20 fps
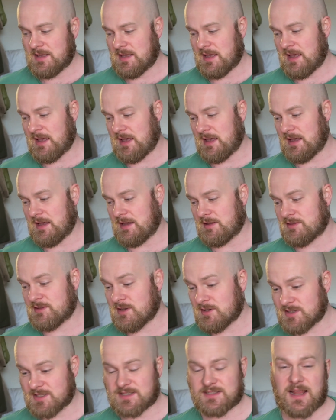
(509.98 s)
The
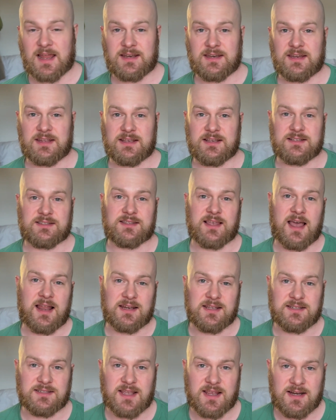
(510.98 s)
understanding is that
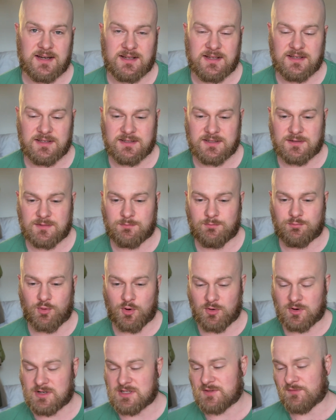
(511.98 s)
Elliot Daly has
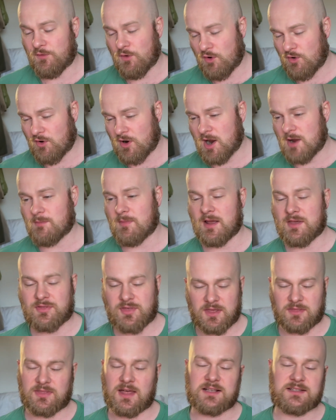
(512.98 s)
broken his forearm. I
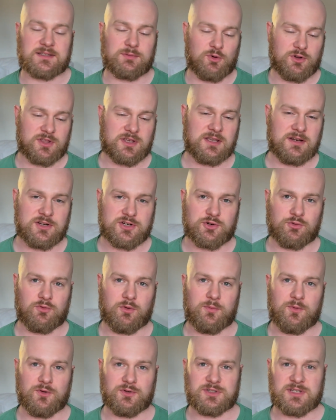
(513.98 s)
think that's what the initial
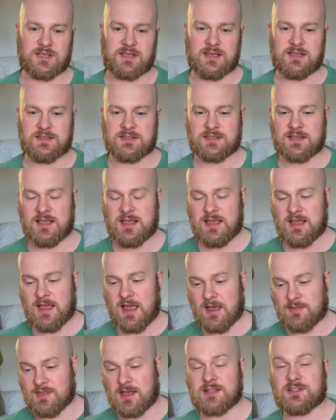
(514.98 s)
reporting is.
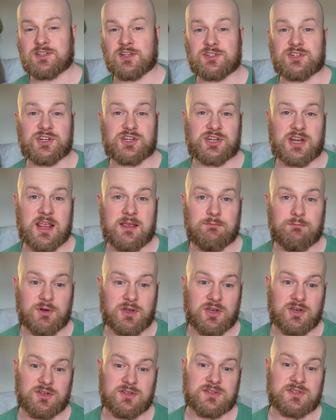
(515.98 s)
And that's such a shame
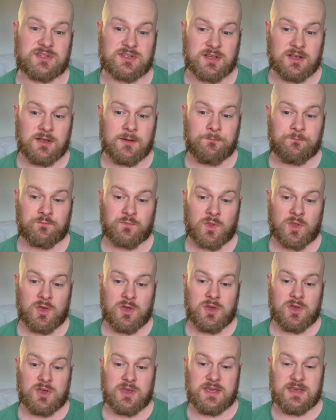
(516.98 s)
because
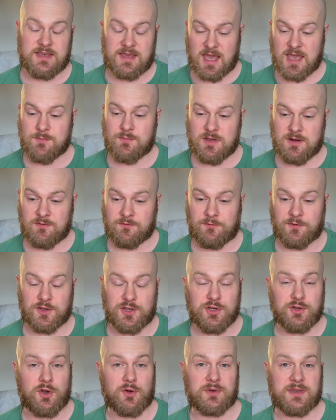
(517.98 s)
he came in for
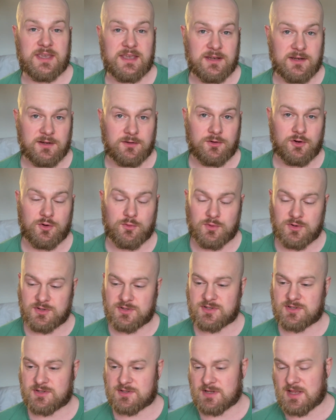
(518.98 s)
Hugo Keenan, who
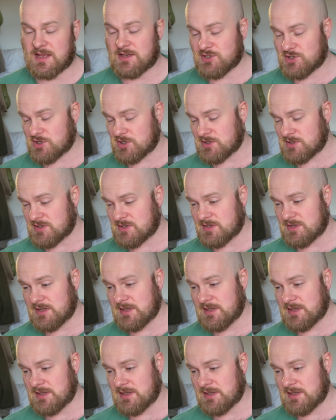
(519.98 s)
was injured.